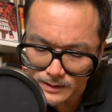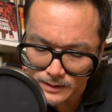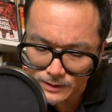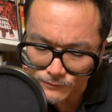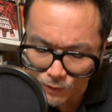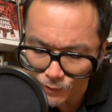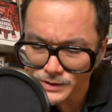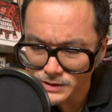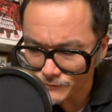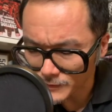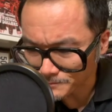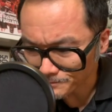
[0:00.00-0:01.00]
focus
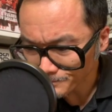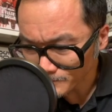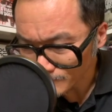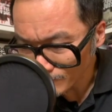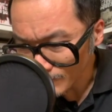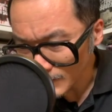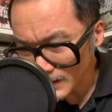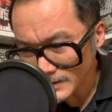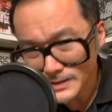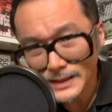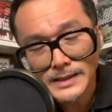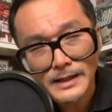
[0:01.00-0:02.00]
of it this
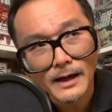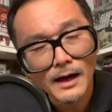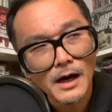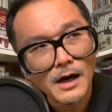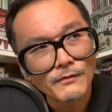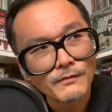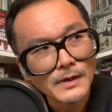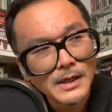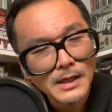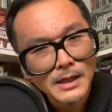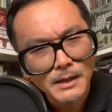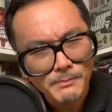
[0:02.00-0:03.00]
idea of
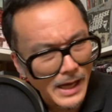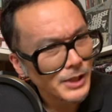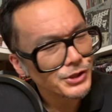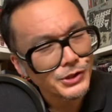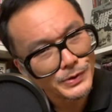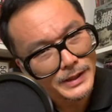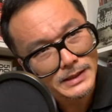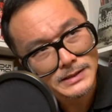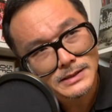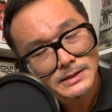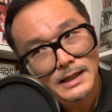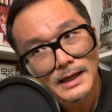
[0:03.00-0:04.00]
mass
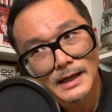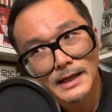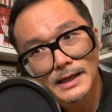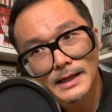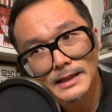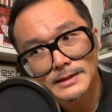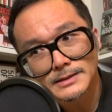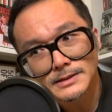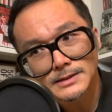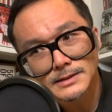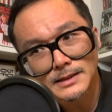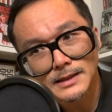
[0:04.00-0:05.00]
shootings,
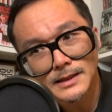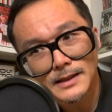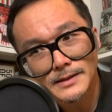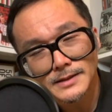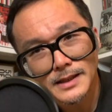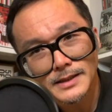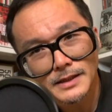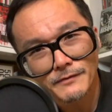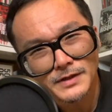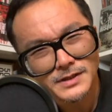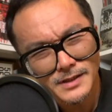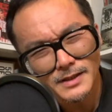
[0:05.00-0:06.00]
and this idea of
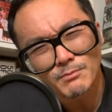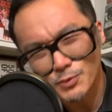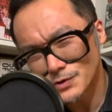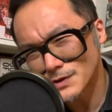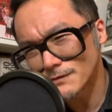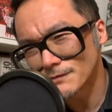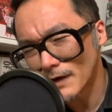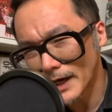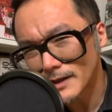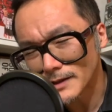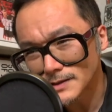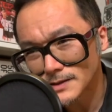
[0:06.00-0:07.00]
the sudden bursts of
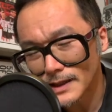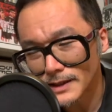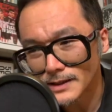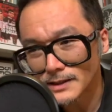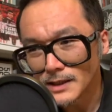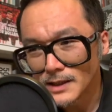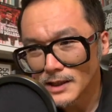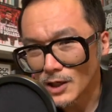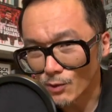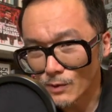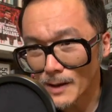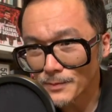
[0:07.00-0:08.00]
violence that can
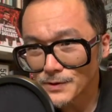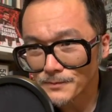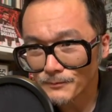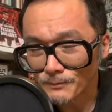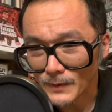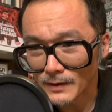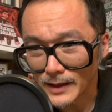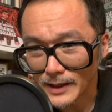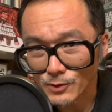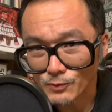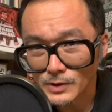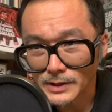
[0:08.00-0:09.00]
erupt and that
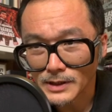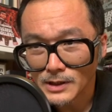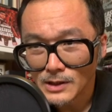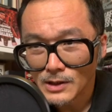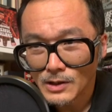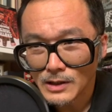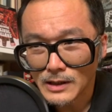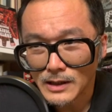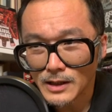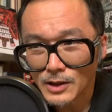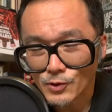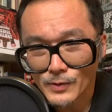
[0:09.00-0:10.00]
can really
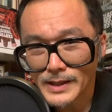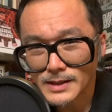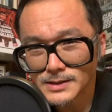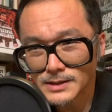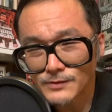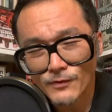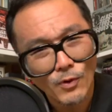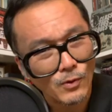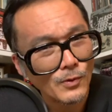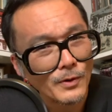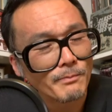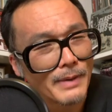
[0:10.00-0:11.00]
create a sense of
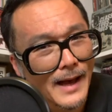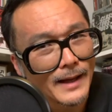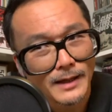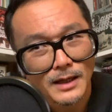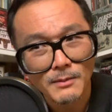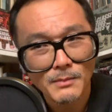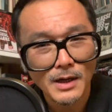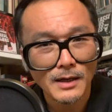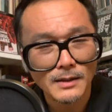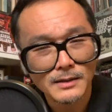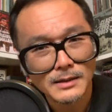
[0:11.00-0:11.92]
horror and panic among